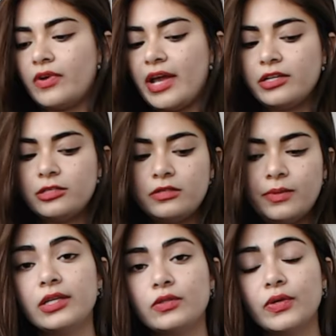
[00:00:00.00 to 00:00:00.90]
wrench.
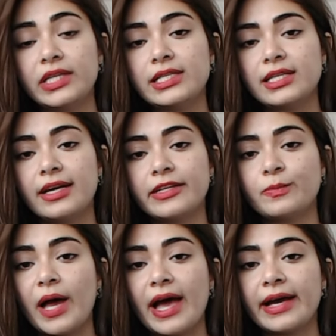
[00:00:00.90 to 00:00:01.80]
And so in this luggage
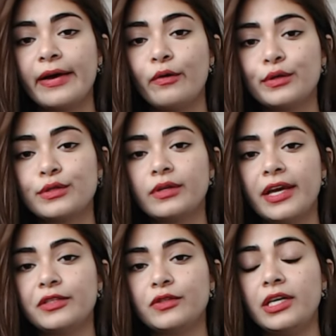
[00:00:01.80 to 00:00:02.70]
bag, I also
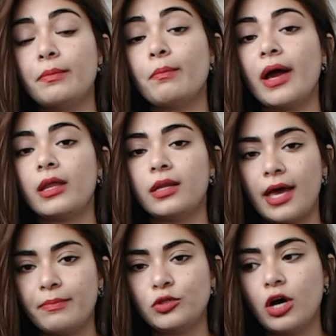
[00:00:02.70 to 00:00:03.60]
like to keep my
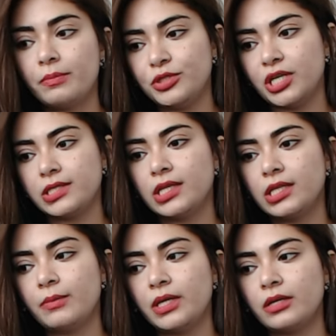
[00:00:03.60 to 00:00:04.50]
laptop just in
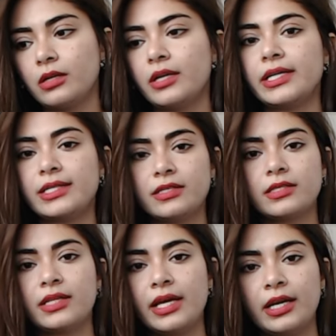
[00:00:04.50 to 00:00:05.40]
the middle. It's
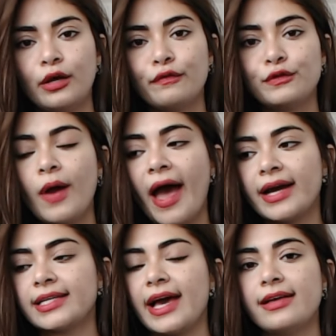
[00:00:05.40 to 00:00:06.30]
thin enough to
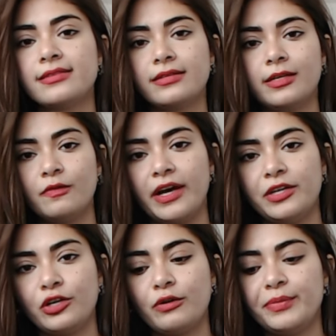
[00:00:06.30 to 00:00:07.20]
act as a
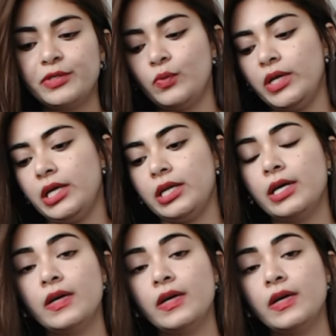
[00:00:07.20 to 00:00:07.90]
divider between